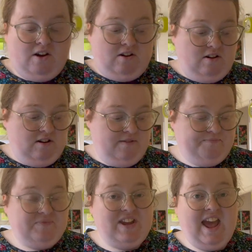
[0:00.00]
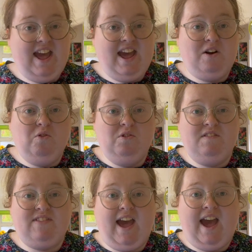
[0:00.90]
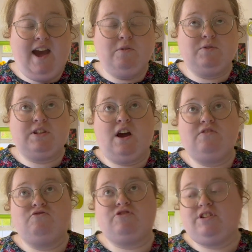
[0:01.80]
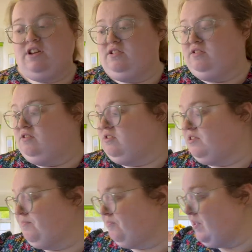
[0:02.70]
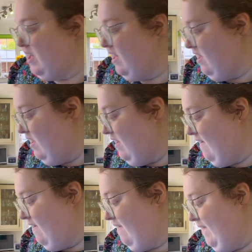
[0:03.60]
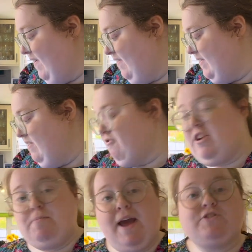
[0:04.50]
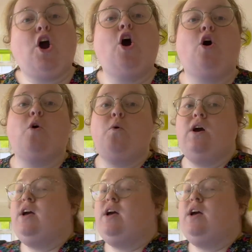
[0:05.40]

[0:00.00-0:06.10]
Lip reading: miles up. Yeah, all of that was £153. Oh,